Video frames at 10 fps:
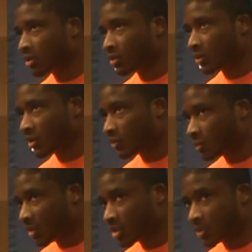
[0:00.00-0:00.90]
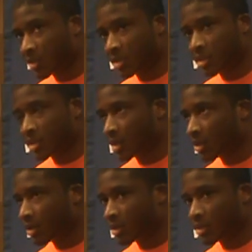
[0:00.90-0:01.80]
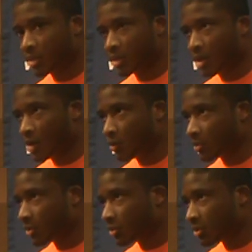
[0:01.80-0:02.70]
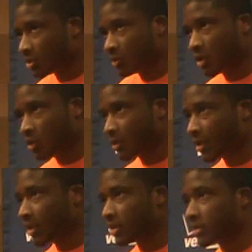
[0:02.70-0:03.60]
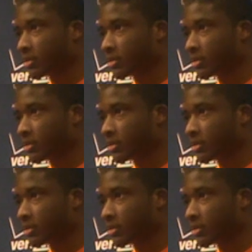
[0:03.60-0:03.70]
whatever the punishment is, I open it with open hands.